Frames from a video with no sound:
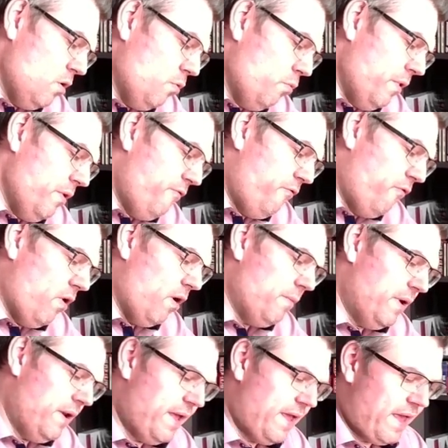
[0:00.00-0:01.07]
we
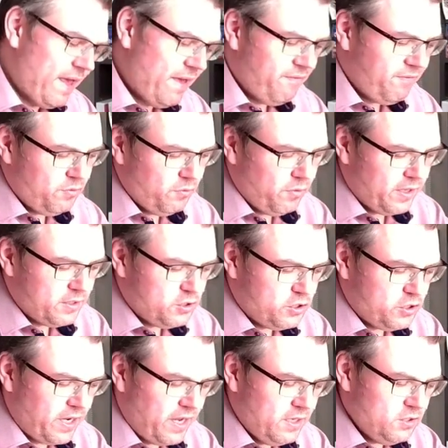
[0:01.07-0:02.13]
formally have to
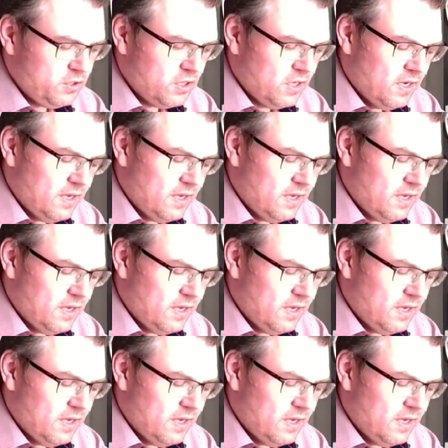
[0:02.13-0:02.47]
exchange